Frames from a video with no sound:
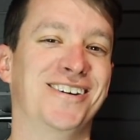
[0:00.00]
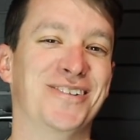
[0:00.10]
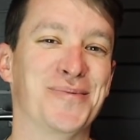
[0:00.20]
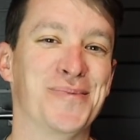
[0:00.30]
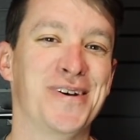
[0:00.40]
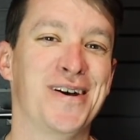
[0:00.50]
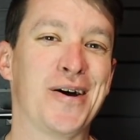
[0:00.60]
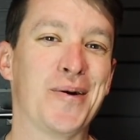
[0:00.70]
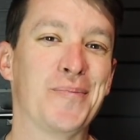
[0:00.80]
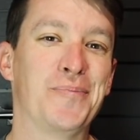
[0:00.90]
Um,
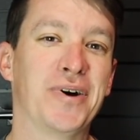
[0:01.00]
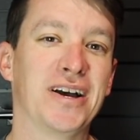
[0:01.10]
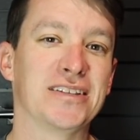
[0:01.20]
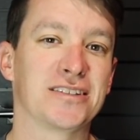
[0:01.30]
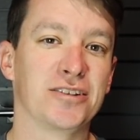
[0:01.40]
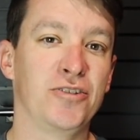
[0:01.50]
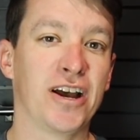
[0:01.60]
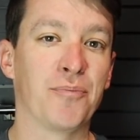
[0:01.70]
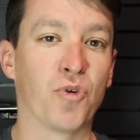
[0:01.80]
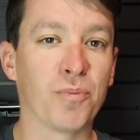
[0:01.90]
but you
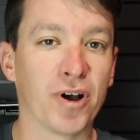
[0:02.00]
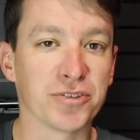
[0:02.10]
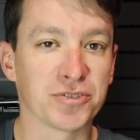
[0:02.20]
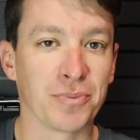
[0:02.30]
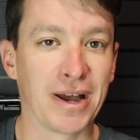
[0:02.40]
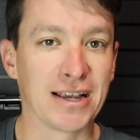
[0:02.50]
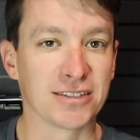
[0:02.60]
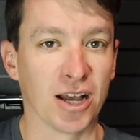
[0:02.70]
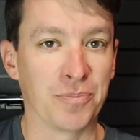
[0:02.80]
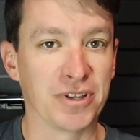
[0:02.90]
have more muscle mass
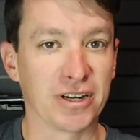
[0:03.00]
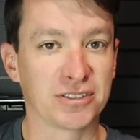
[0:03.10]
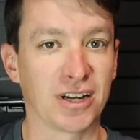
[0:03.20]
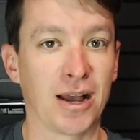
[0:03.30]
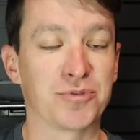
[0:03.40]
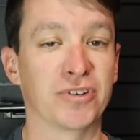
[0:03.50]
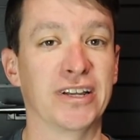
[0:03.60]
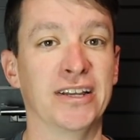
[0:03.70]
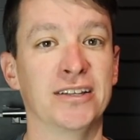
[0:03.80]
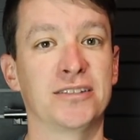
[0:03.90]
up the top, so it
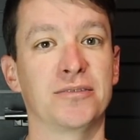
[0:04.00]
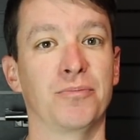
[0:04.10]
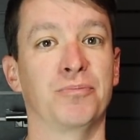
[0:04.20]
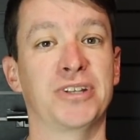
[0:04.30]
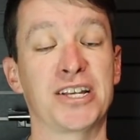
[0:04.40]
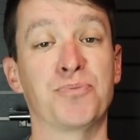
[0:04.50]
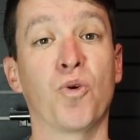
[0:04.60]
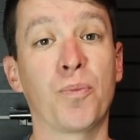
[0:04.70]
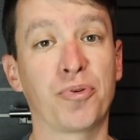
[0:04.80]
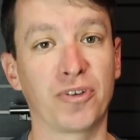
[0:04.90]
is takes
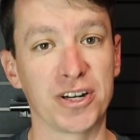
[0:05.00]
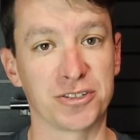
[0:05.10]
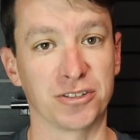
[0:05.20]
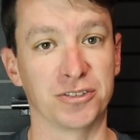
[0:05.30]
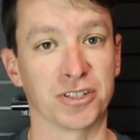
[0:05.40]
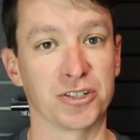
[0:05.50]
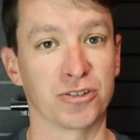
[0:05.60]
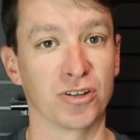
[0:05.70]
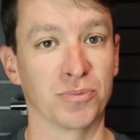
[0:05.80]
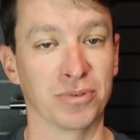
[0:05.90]
more pressure to
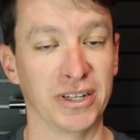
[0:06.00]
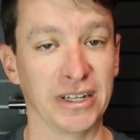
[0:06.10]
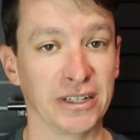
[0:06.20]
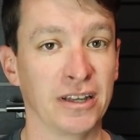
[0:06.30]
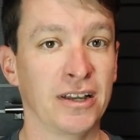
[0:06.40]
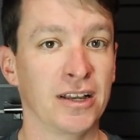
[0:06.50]
control the bleeding.